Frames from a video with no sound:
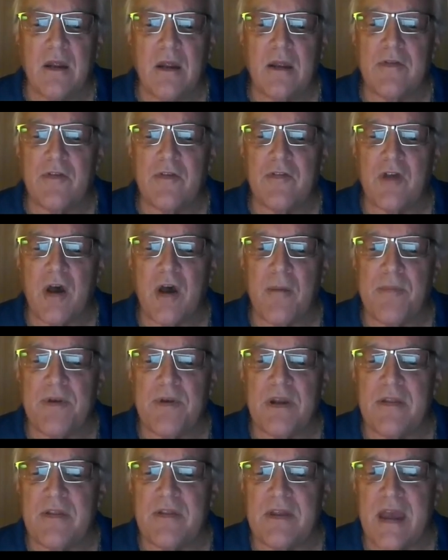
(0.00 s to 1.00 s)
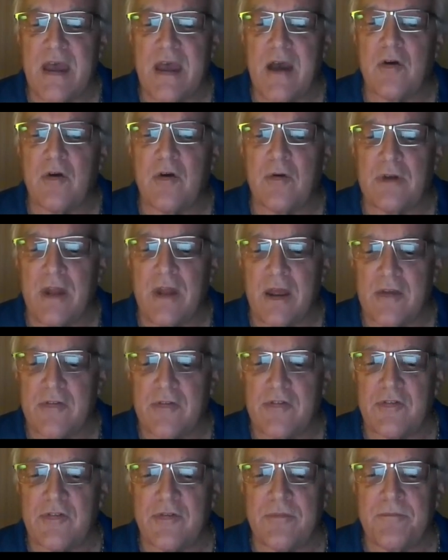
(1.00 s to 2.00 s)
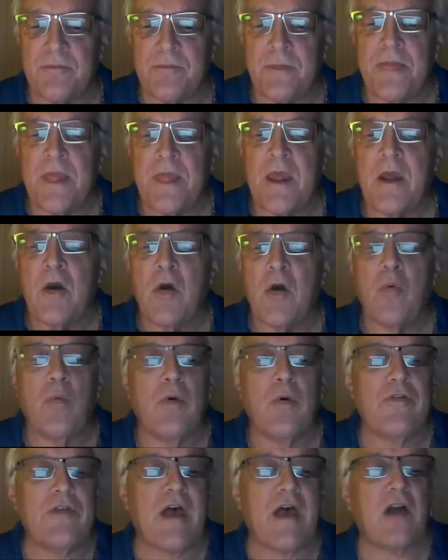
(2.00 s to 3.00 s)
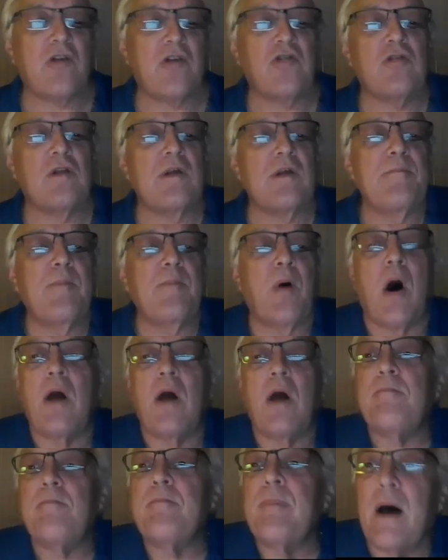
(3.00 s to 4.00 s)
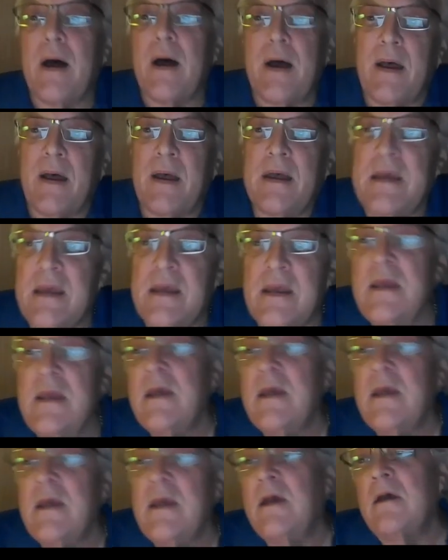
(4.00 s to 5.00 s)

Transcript: this company, the Echo Nest, was actually bought by,